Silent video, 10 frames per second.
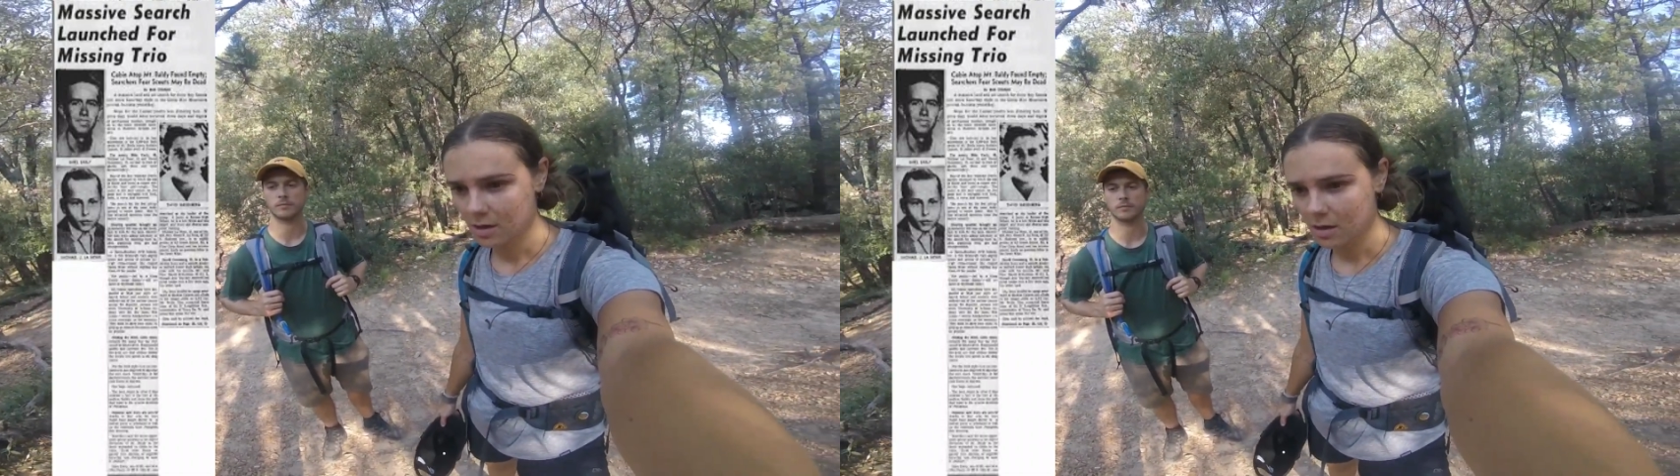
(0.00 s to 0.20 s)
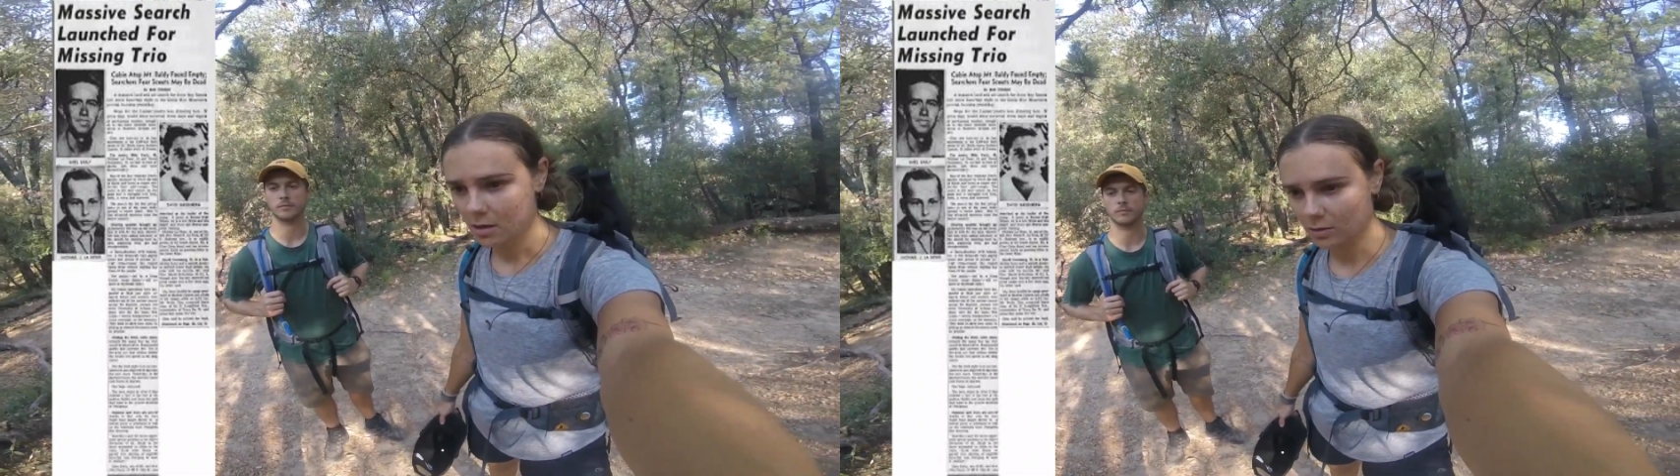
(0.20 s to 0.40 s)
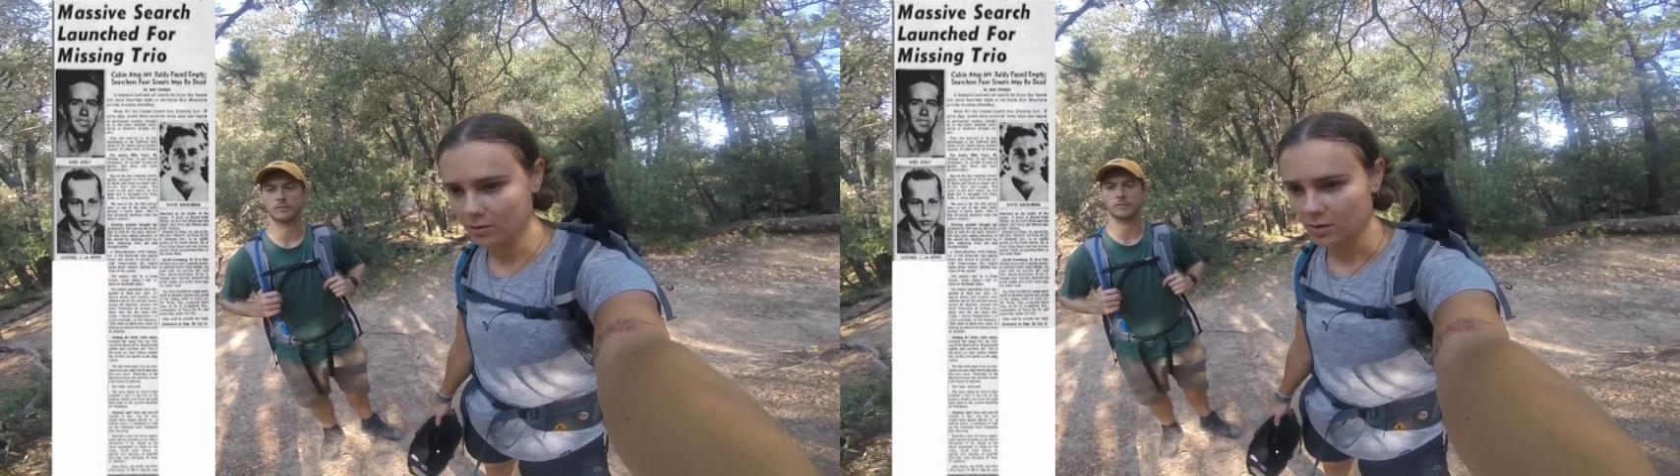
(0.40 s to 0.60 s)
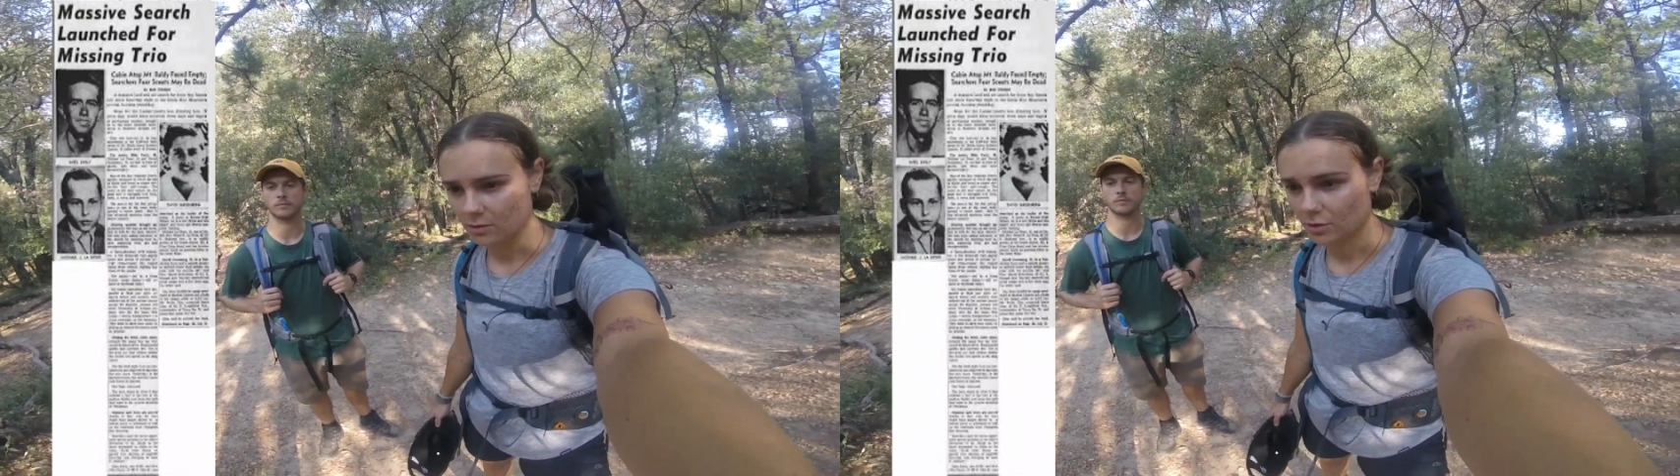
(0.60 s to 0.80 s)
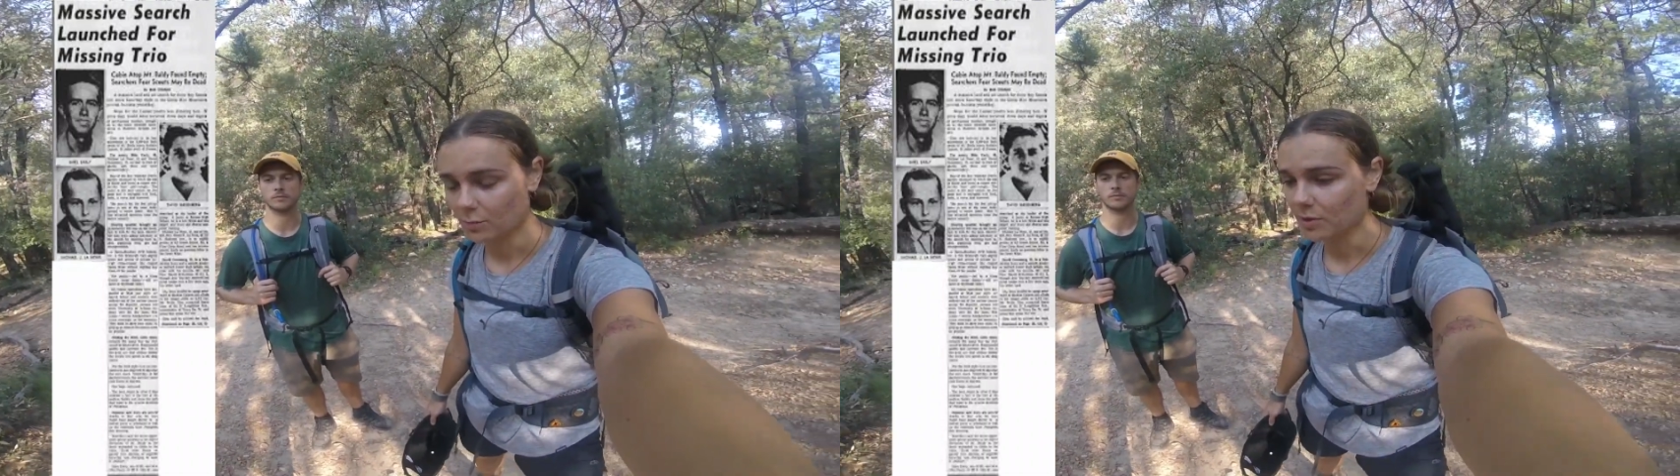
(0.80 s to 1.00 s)
huddled
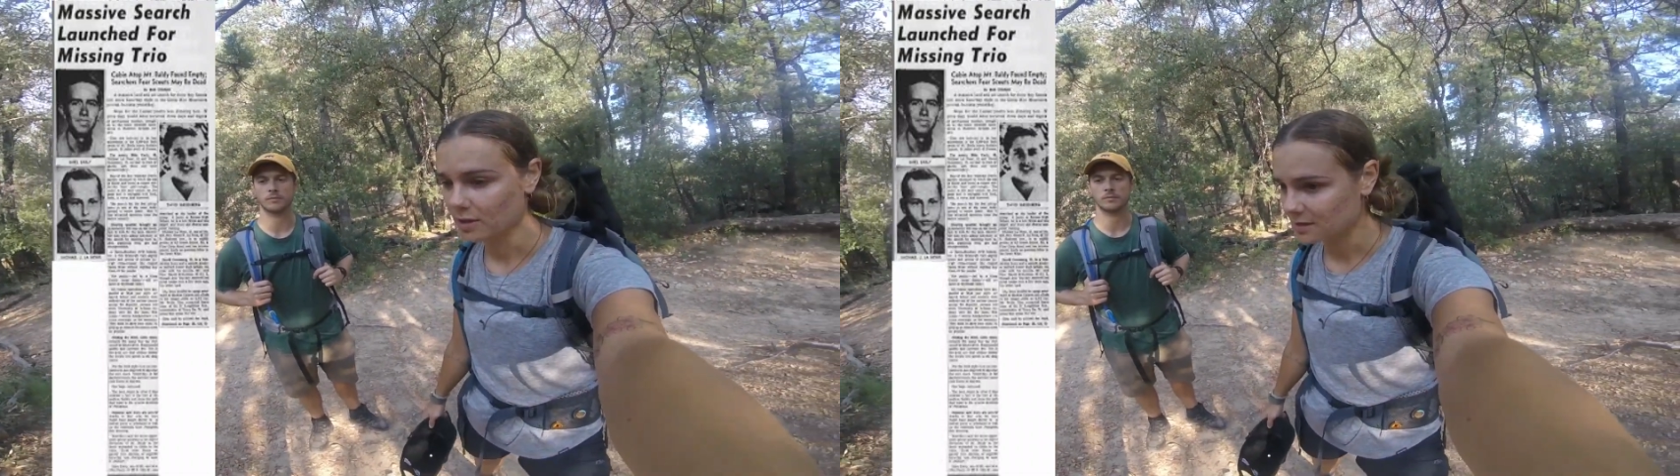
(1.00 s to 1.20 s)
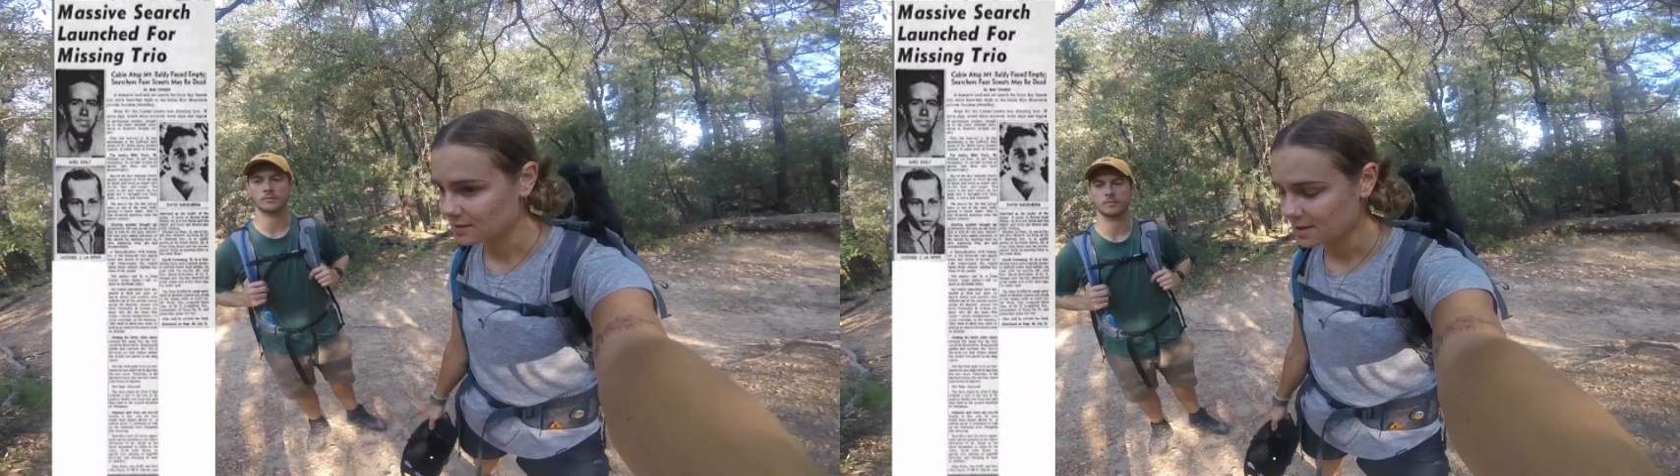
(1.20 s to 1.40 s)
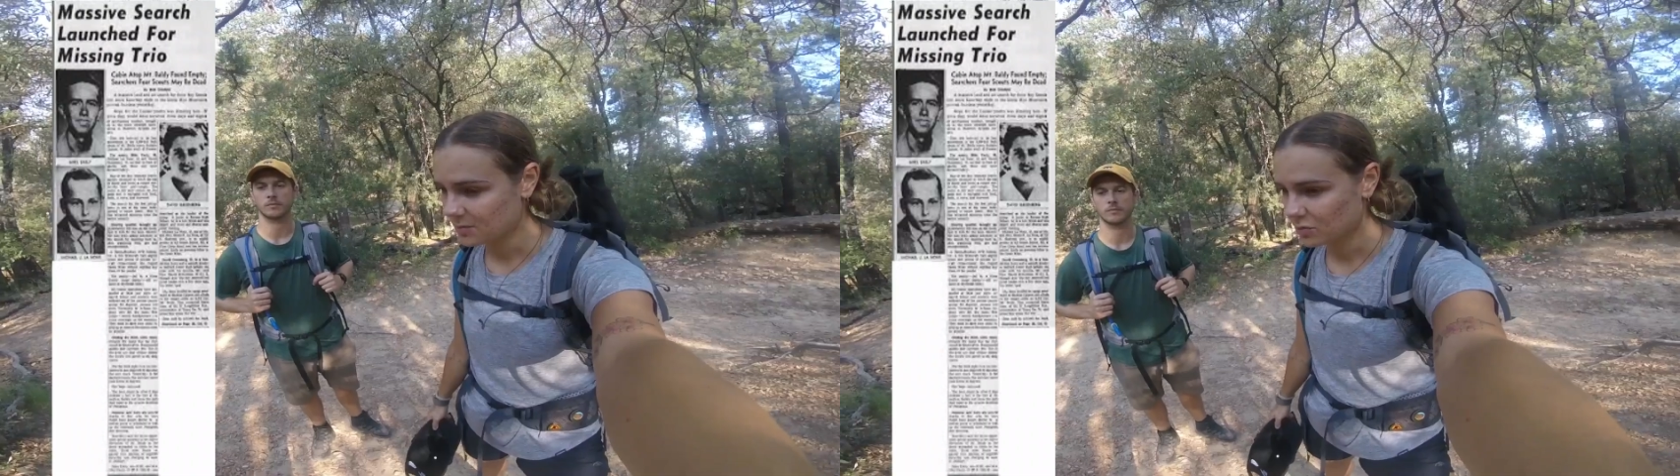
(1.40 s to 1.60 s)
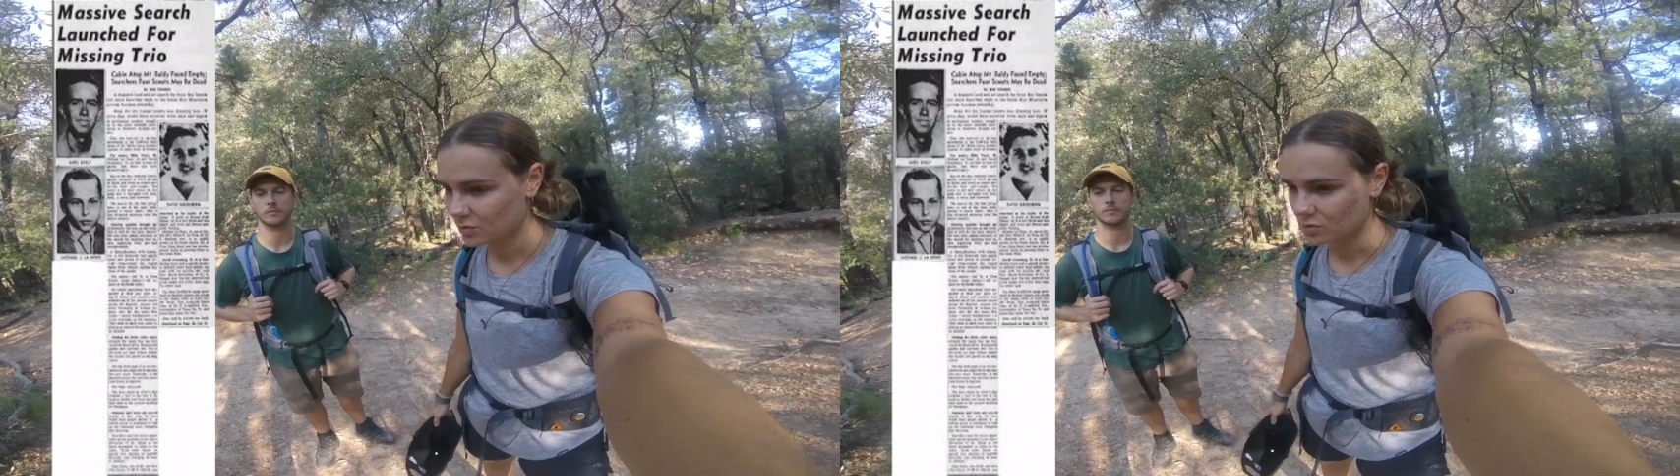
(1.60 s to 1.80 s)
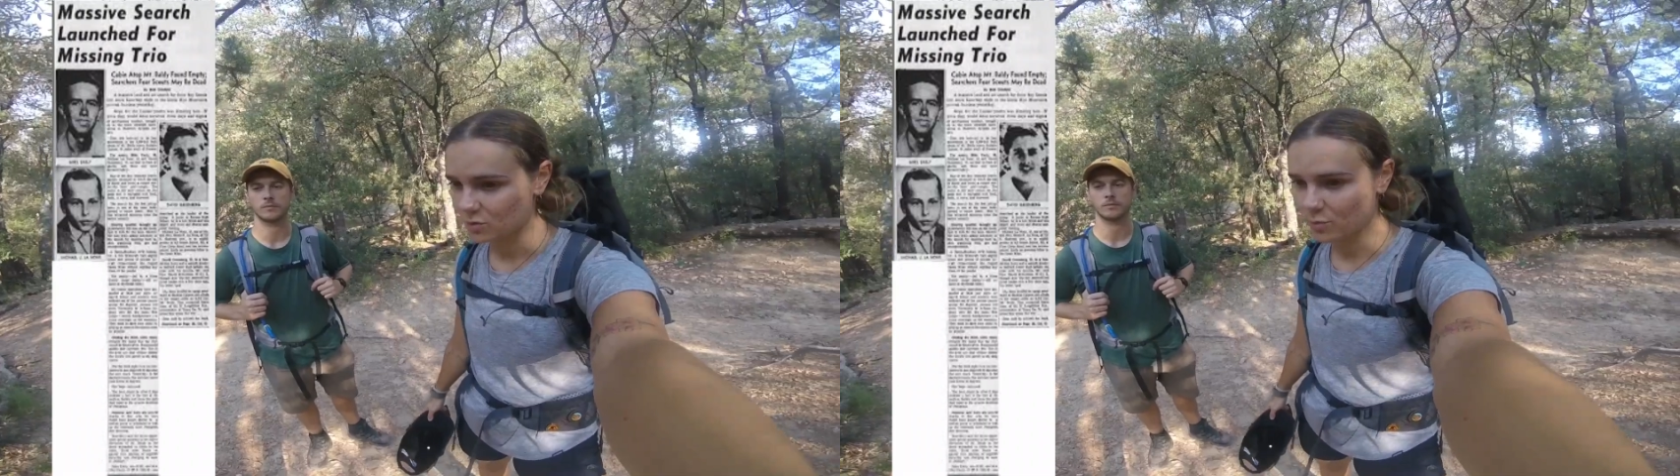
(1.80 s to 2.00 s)
under a picnic
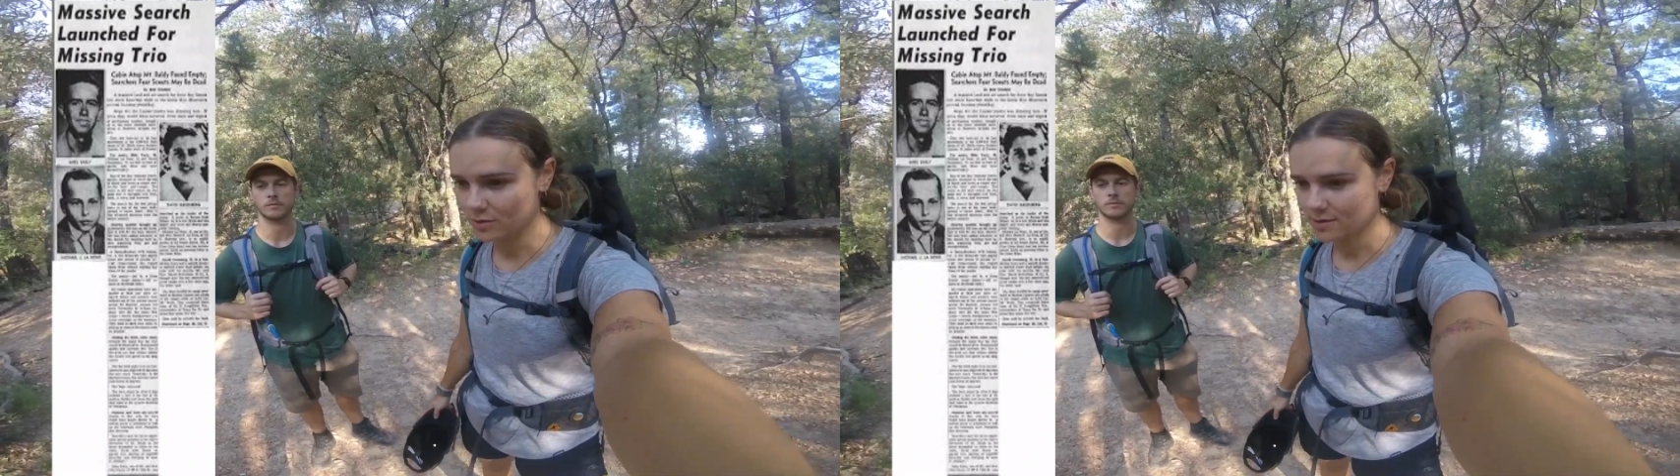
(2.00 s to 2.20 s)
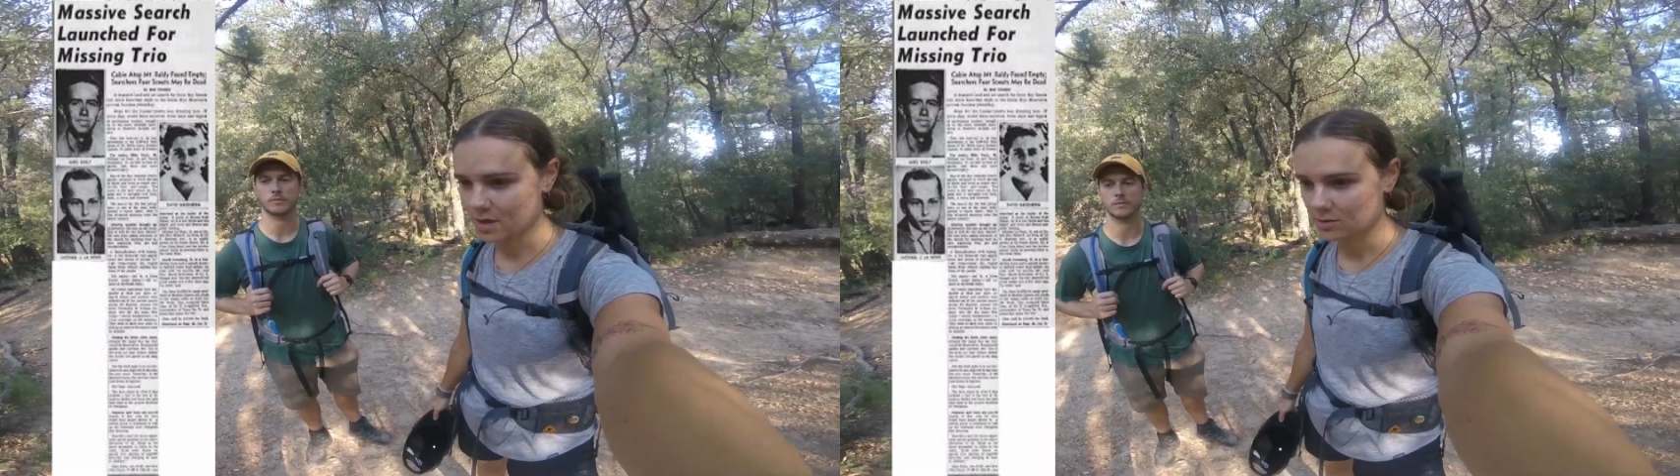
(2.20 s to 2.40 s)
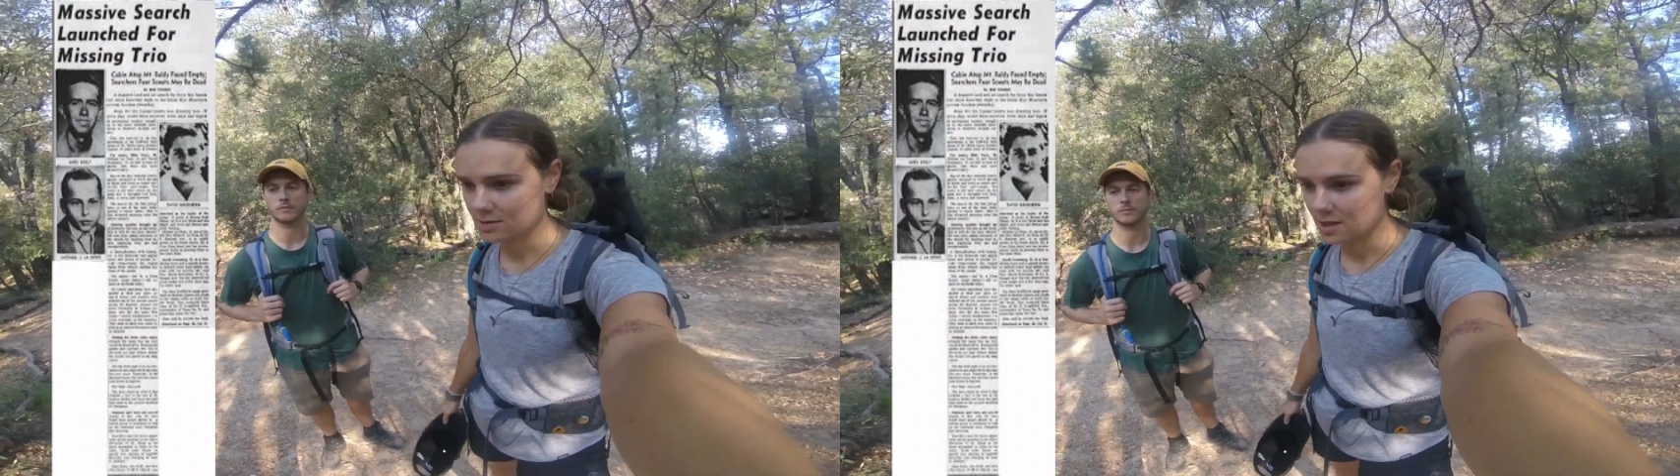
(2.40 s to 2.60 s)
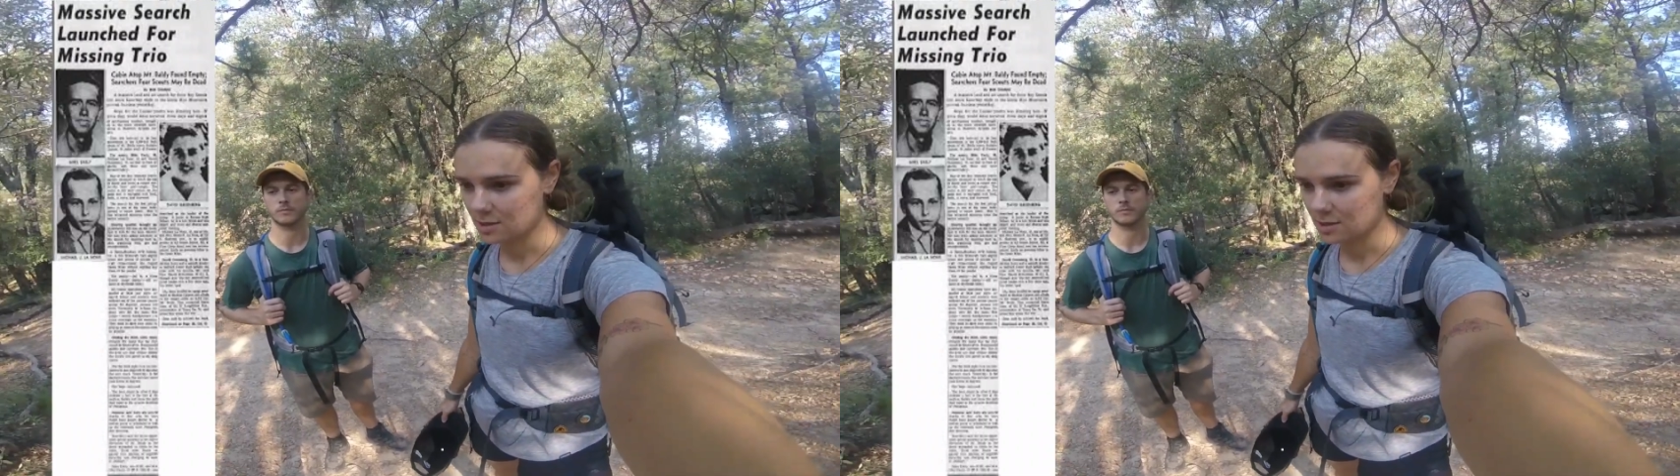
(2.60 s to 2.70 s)
table, 2 Boy Scouts,